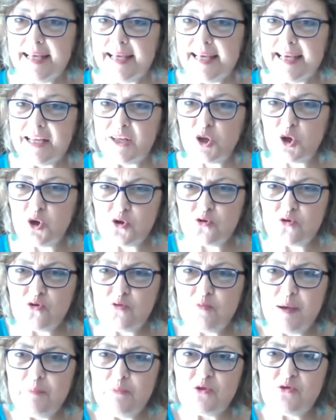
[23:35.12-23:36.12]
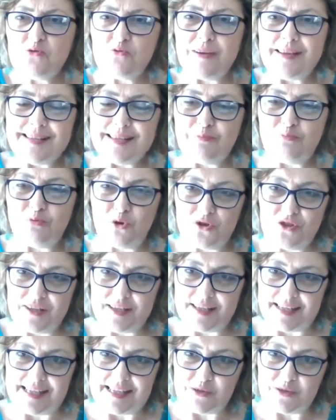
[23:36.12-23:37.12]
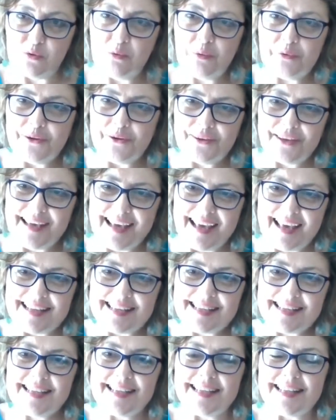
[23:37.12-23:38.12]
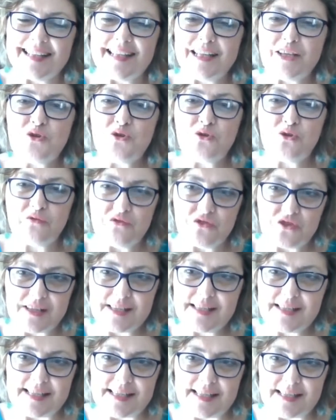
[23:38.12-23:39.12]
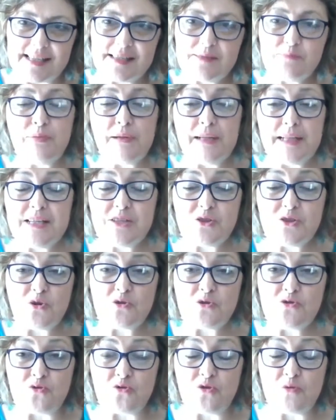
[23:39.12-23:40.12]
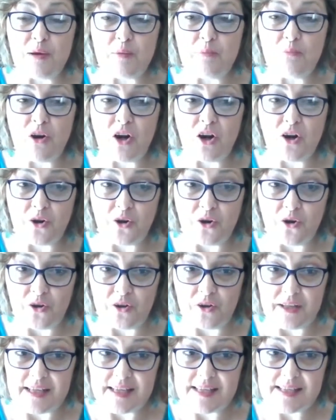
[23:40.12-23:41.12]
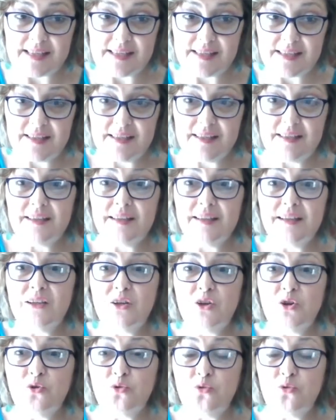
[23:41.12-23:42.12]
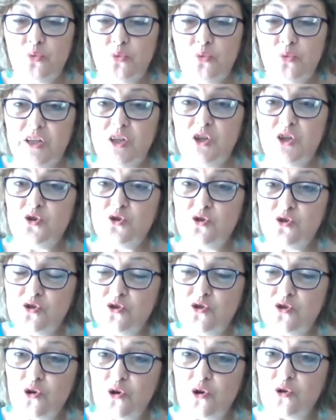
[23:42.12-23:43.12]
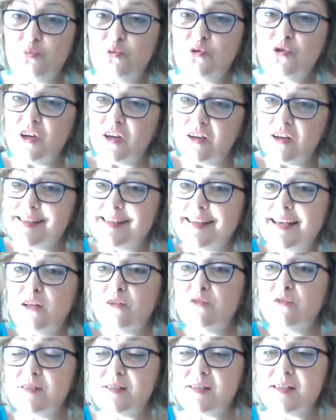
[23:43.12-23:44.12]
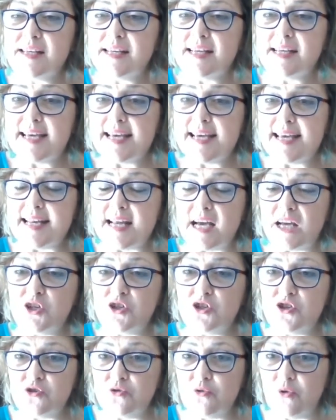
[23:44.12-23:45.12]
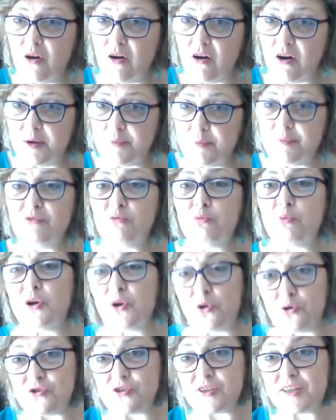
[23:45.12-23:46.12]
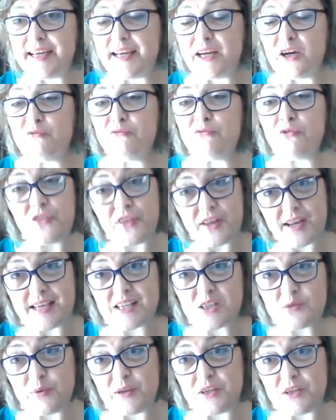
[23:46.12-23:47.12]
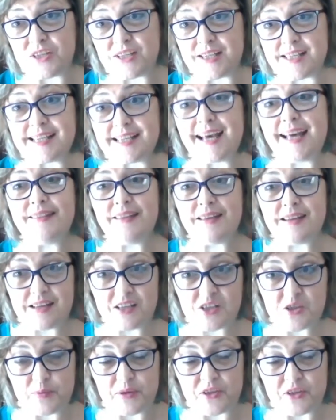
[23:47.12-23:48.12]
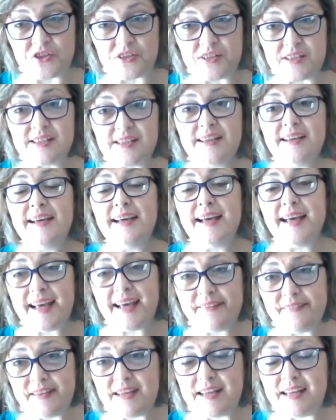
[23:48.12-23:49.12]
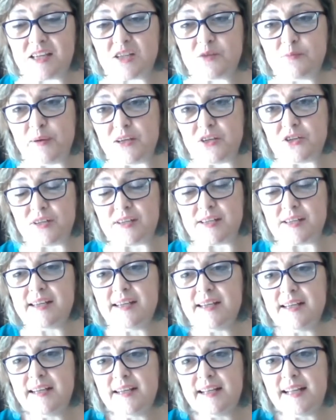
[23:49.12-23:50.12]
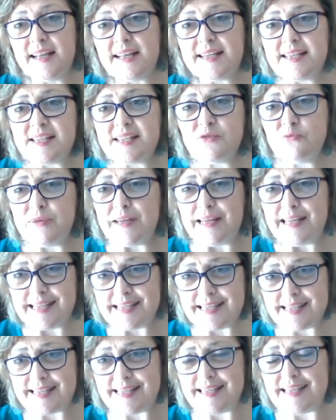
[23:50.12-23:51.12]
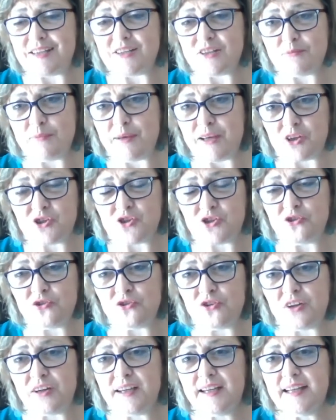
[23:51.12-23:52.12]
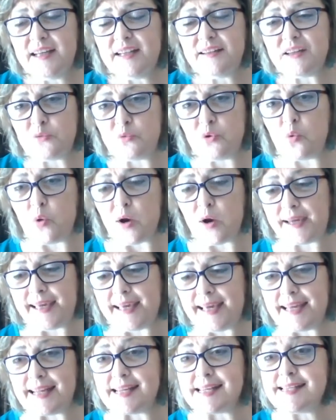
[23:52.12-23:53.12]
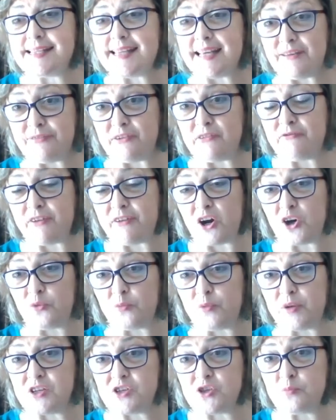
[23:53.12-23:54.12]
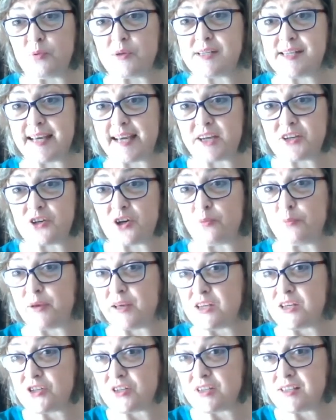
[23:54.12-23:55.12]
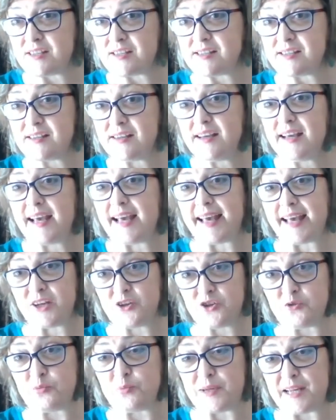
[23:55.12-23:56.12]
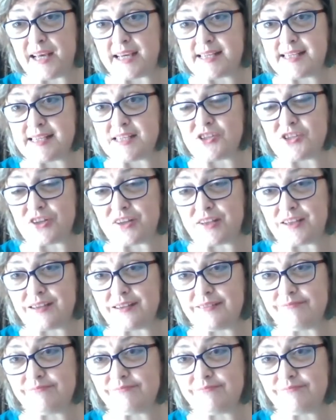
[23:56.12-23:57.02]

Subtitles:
It also remembers reciprocity. So when we're looking at the issue of justice, please also remember our colleagues. We should not put ourselves in undue harm if we're going to care for the next patient and the next patient and the next patient. Let us really seek to make sure that we're working in a safe environment to protect our patients and to protect each other.